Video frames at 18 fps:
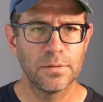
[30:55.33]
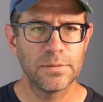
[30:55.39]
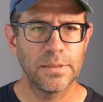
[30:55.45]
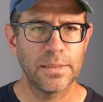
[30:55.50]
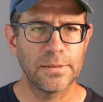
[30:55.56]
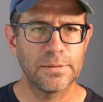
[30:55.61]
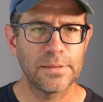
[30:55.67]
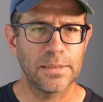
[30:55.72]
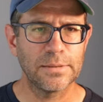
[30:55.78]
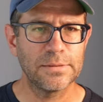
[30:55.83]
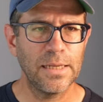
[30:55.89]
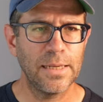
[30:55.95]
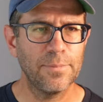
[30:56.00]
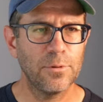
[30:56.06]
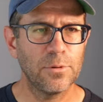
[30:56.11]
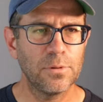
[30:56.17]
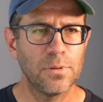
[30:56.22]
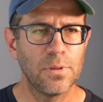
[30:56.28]

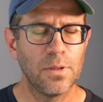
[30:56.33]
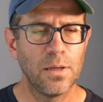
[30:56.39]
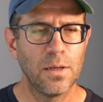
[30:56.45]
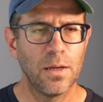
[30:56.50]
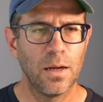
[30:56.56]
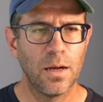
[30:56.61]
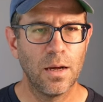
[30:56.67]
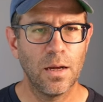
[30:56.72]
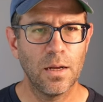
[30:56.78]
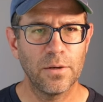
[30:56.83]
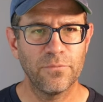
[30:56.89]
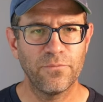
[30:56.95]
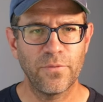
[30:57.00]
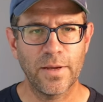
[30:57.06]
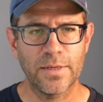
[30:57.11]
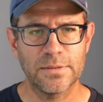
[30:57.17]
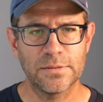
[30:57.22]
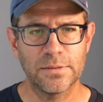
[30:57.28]
data.table on
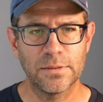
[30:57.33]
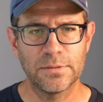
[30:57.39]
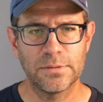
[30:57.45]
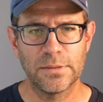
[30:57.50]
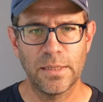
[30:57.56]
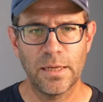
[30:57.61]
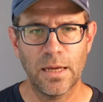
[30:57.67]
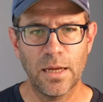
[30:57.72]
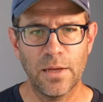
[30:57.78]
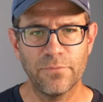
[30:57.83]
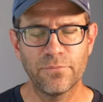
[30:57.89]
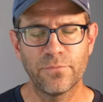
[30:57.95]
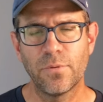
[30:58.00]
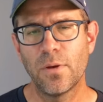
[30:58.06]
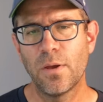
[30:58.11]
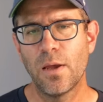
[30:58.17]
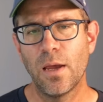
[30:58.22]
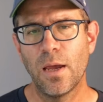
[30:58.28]
FASTA df,
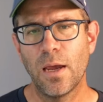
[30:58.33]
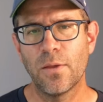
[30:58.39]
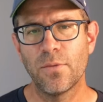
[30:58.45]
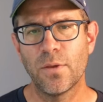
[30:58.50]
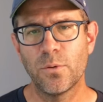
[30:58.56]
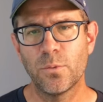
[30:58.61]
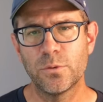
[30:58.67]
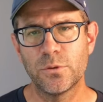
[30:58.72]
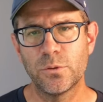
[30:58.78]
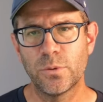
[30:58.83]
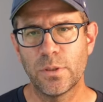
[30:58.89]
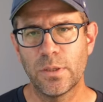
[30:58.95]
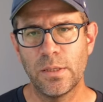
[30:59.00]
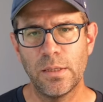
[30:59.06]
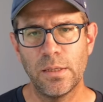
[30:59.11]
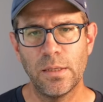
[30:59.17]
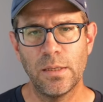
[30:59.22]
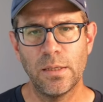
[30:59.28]
and then we'll do
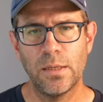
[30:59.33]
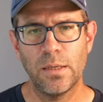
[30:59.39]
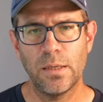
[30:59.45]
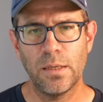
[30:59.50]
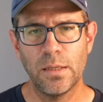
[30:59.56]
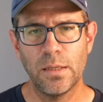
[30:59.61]
key